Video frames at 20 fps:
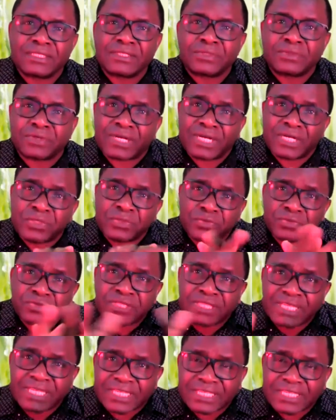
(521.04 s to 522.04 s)
You can do
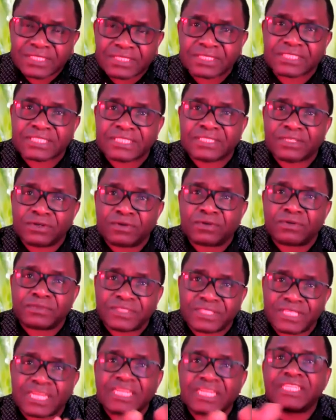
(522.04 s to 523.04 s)
things,
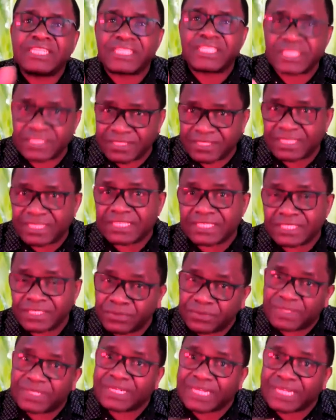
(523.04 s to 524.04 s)
childish things
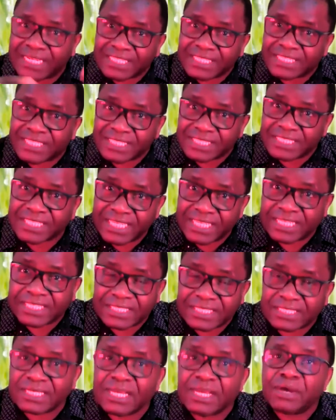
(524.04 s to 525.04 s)
at this
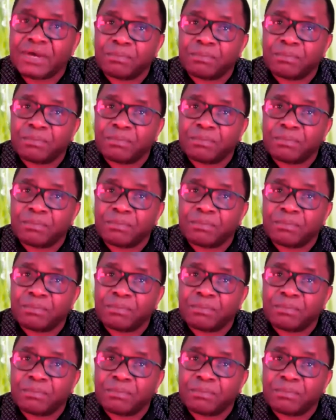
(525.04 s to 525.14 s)
age.